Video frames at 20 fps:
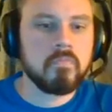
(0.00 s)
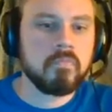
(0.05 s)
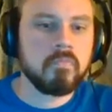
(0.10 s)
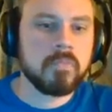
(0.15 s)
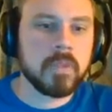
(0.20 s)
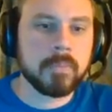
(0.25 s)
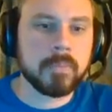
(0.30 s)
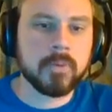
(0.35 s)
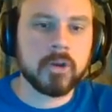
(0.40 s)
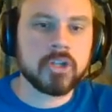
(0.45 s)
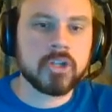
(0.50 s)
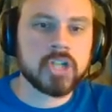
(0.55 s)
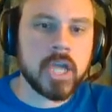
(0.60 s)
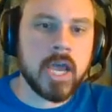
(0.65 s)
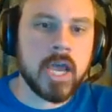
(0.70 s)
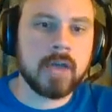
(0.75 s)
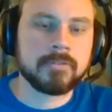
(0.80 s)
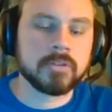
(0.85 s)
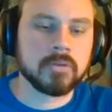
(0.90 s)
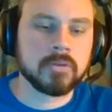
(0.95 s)
the Protégé
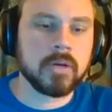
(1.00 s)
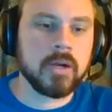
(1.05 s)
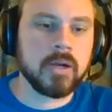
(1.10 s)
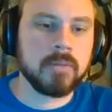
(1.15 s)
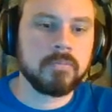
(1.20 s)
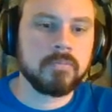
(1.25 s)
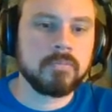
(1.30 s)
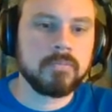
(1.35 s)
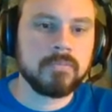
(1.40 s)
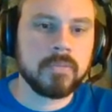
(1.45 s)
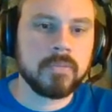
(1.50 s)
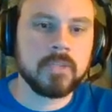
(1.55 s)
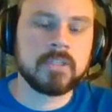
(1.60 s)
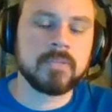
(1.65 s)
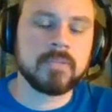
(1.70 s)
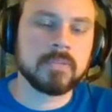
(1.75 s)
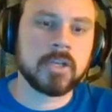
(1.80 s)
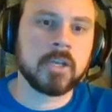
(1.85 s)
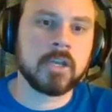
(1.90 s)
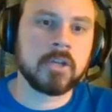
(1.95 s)
after all. This
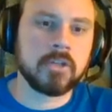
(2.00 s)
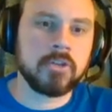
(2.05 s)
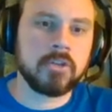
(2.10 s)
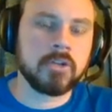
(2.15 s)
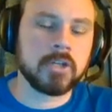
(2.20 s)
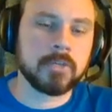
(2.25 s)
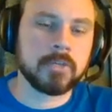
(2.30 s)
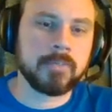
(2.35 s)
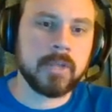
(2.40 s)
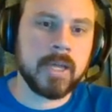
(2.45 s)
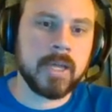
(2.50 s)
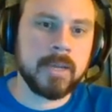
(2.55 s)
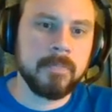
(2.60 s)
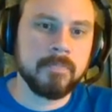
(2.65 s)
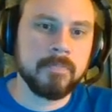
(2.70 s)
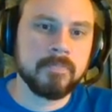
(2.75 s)
seems like a good unit to play.